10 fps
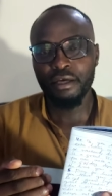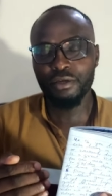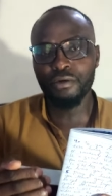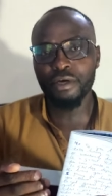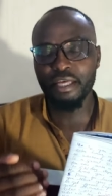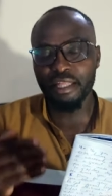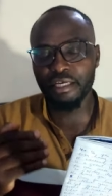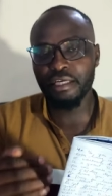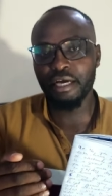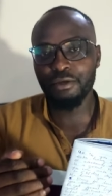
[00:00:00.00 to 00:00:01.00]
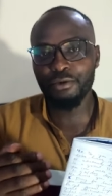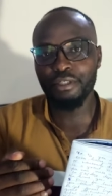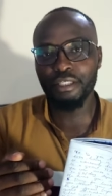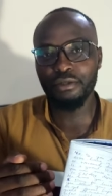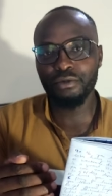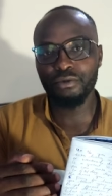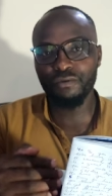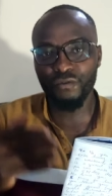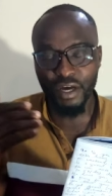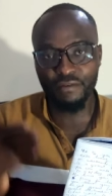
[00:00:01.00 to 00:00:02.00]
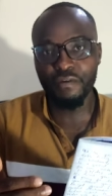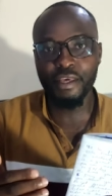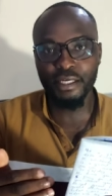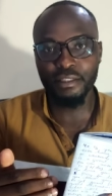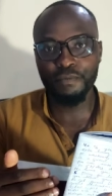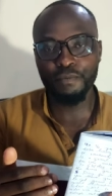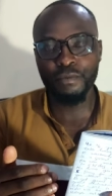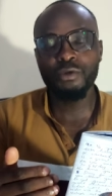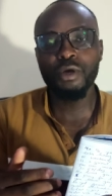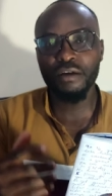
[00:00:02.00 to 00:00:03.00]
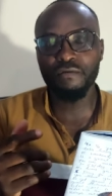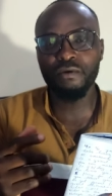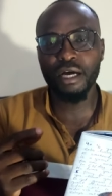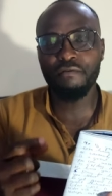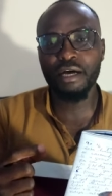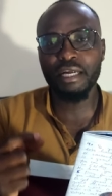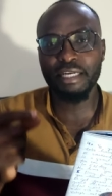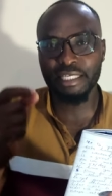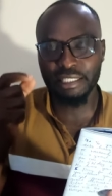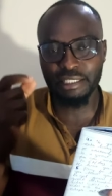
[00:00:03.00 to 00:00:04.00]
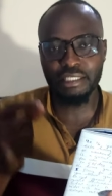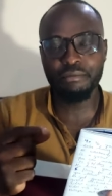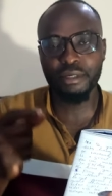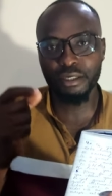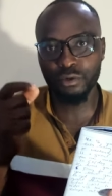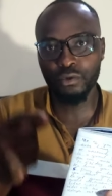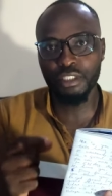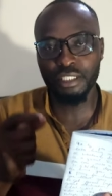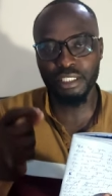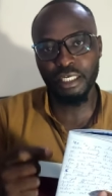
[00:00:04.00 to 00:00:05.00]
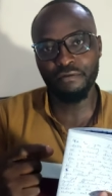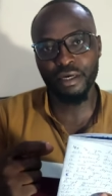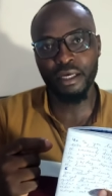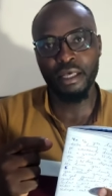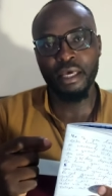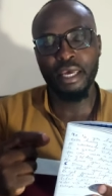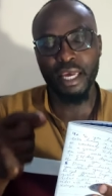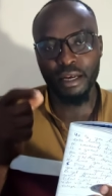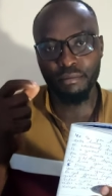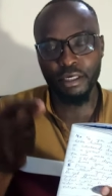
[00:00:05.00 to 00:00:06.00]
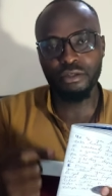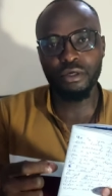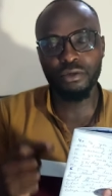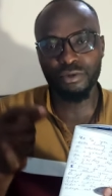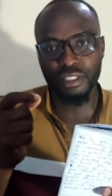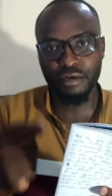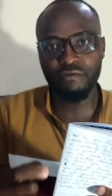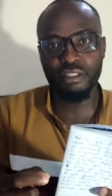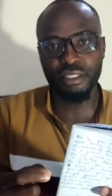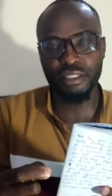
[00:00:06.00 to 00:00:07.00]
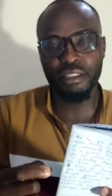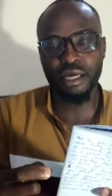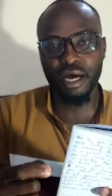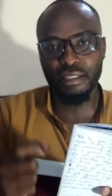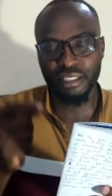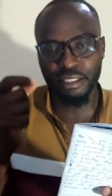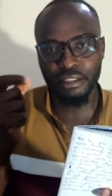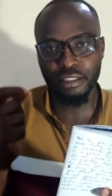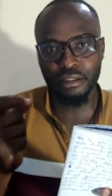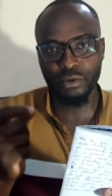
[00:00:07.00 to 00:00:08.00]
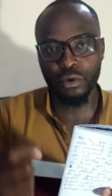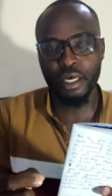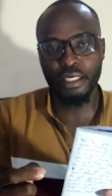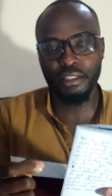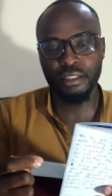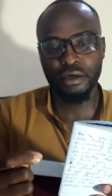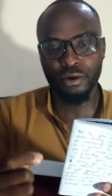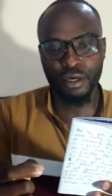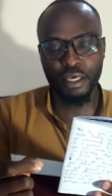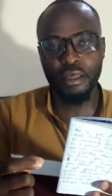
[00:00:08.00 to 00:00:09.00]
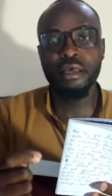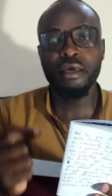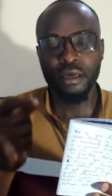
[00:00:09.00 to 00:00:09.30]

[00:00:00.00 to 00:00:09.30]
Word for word: You know, and that car you wanted to do five years, you have to have an extremely good driver and make sure you service it as it requires. Okay?